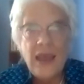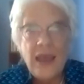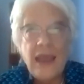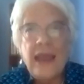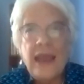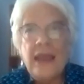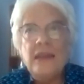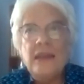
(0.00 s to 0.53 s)

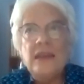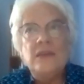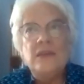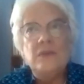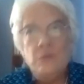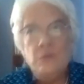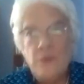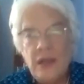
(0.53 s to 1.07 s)
And
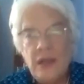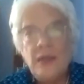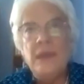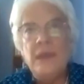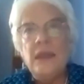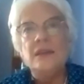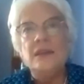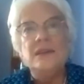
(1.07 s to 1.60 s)
it really
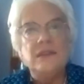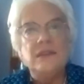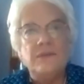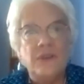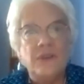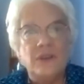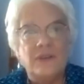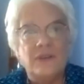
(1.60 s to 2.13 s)
made a
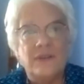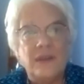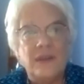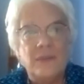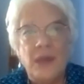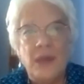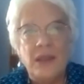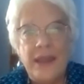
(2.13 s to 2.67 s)
difference
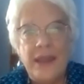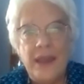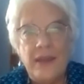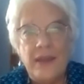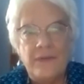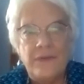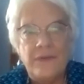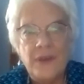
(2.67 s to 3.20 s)
in my
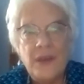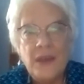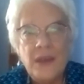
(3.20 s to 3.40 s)
life.